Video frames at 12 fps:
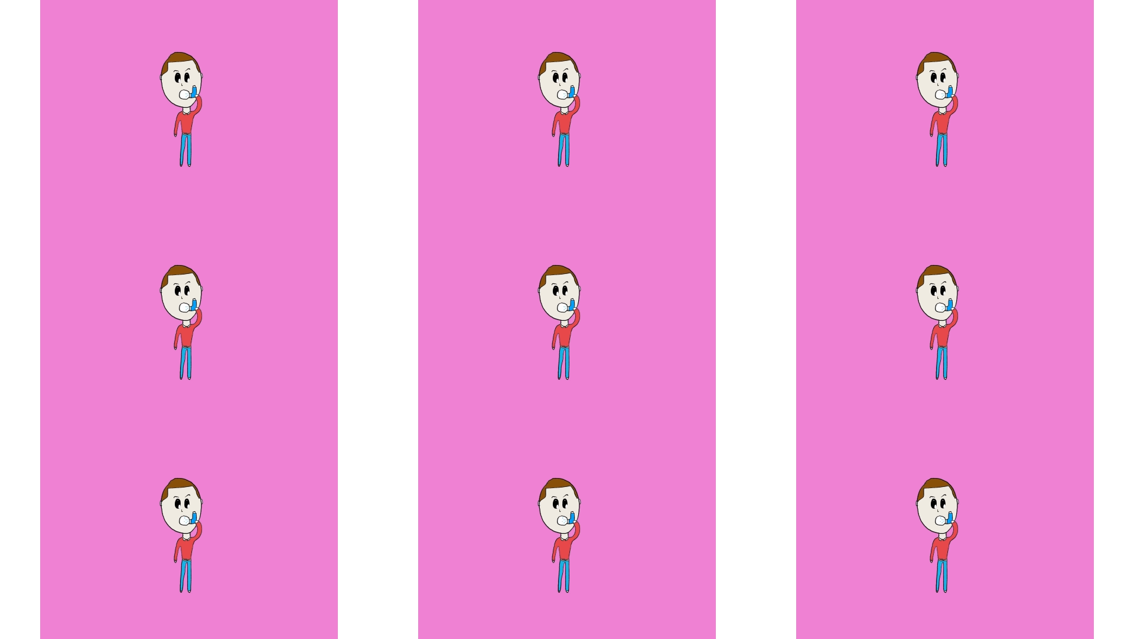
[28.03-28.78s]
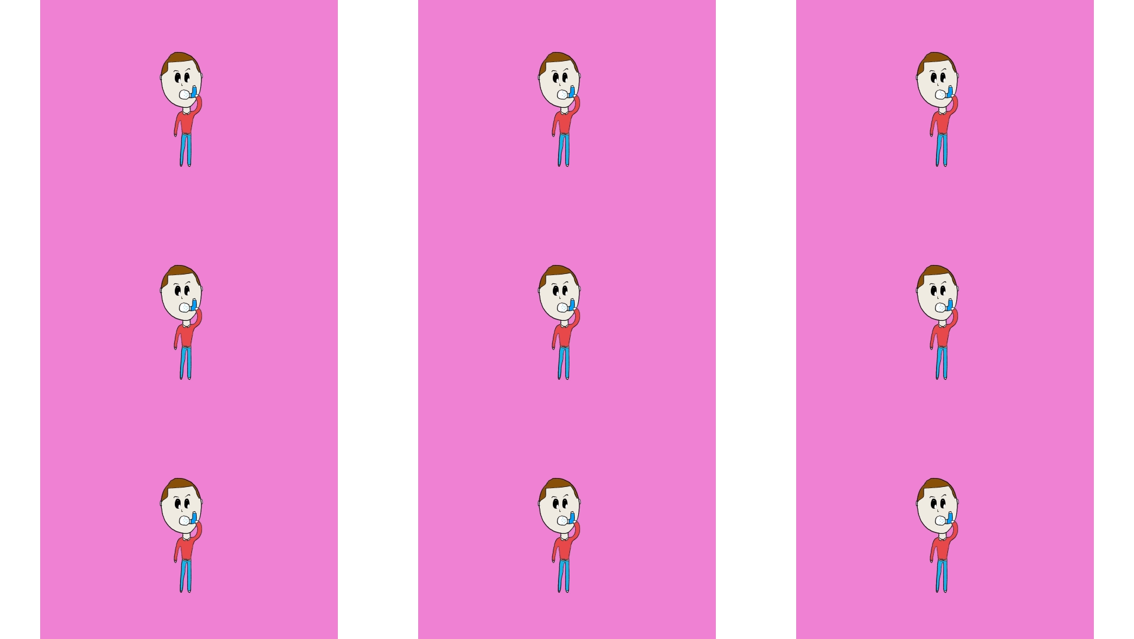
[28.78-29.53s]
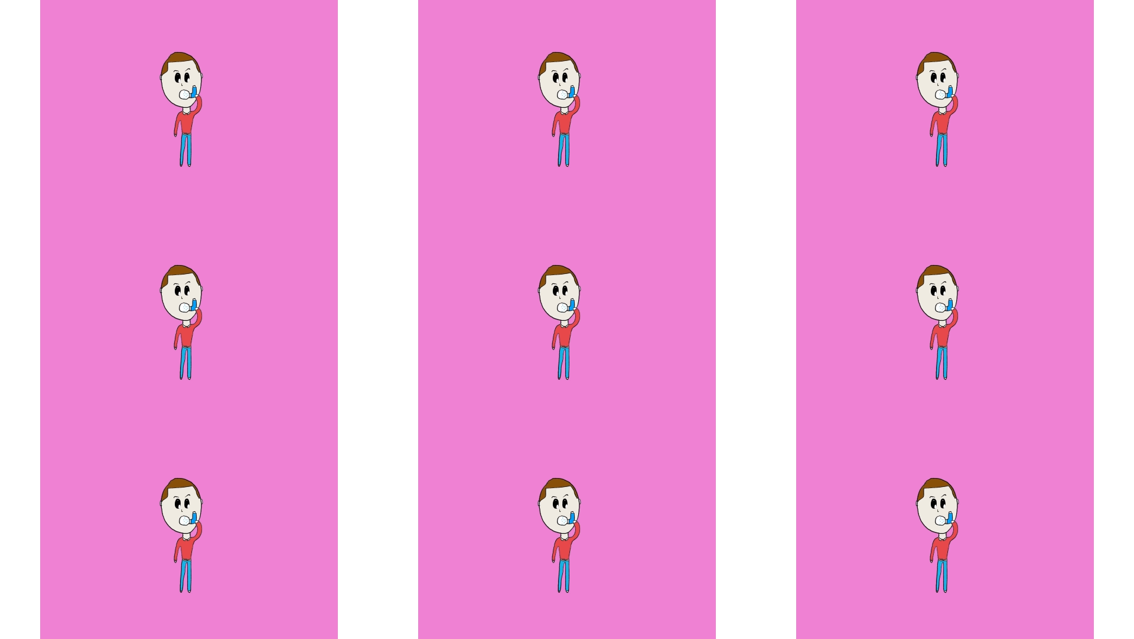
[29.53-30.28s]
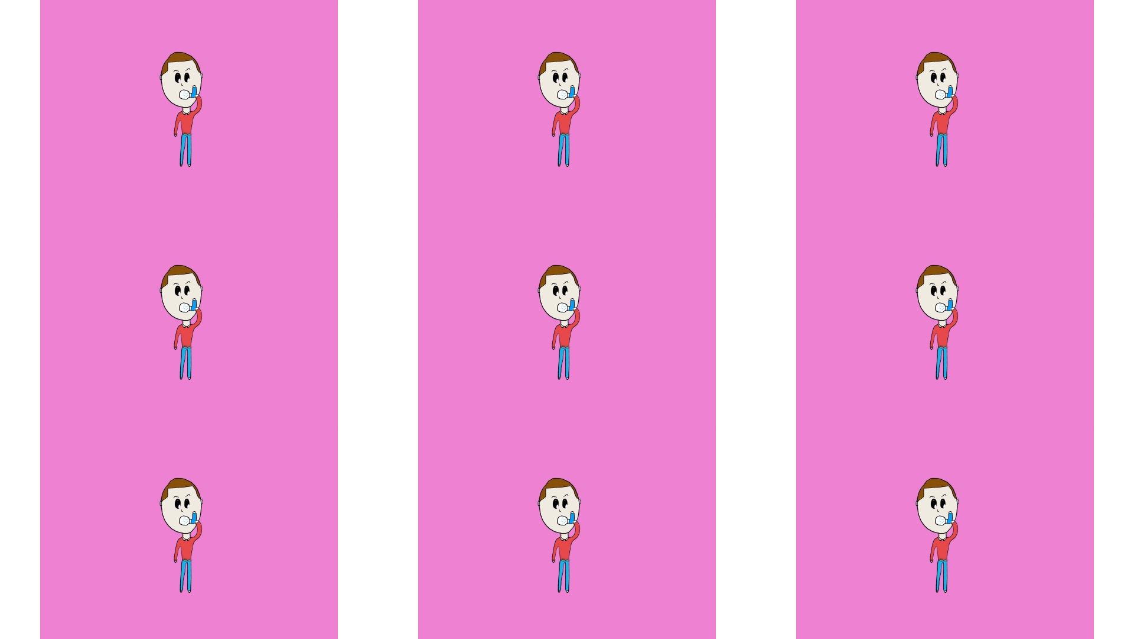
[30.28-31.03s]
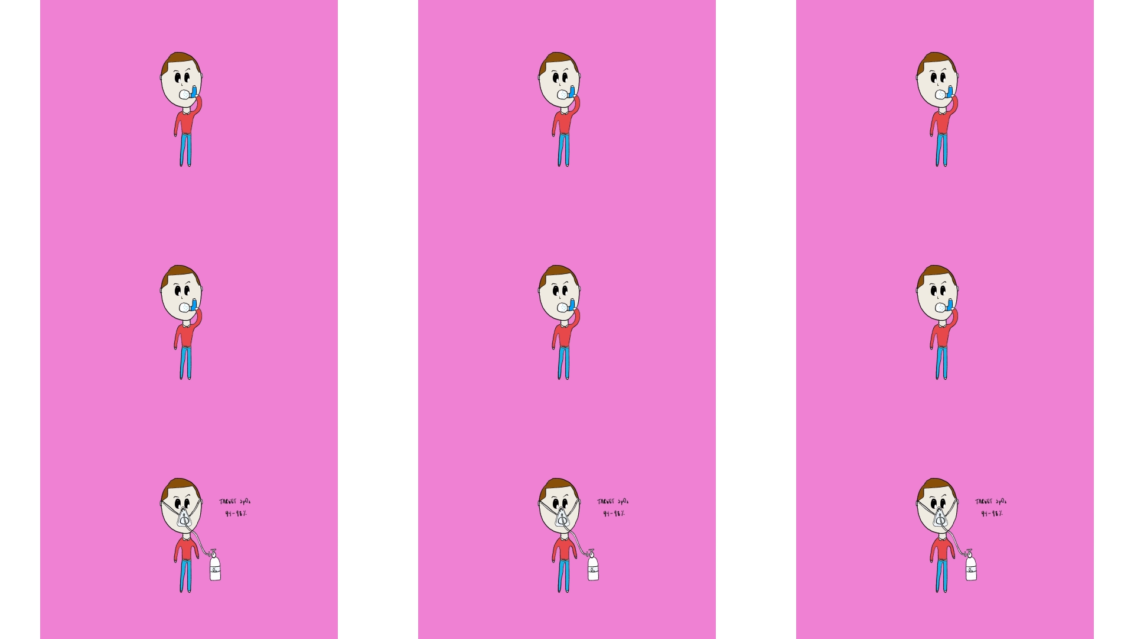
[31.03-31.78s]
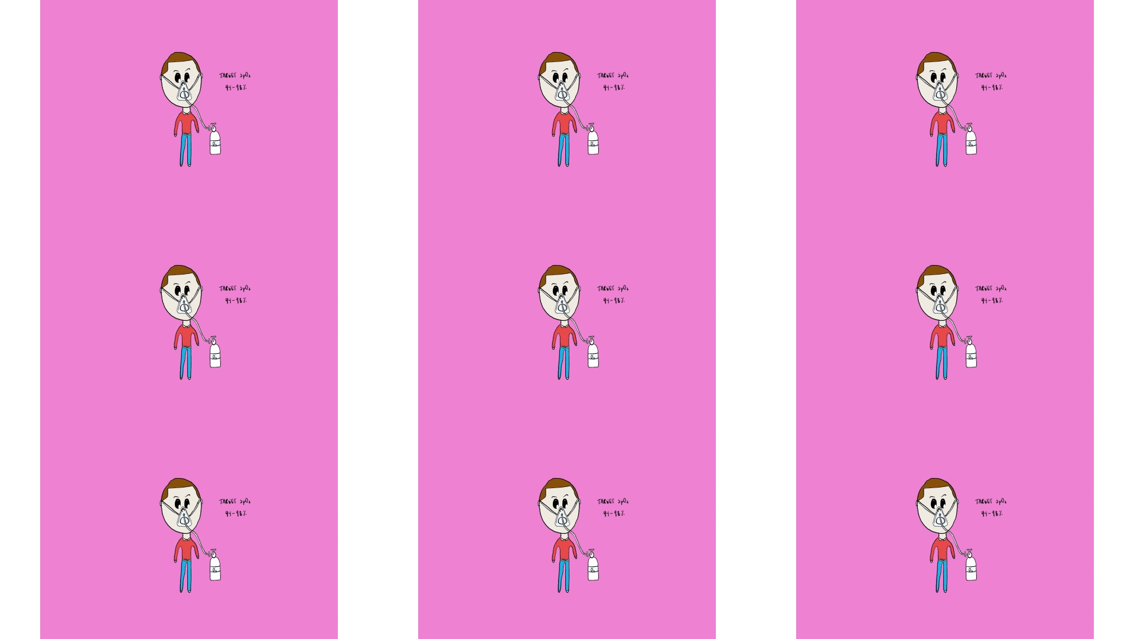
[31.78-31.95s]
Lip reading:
No face is visible, so there are no lips to read.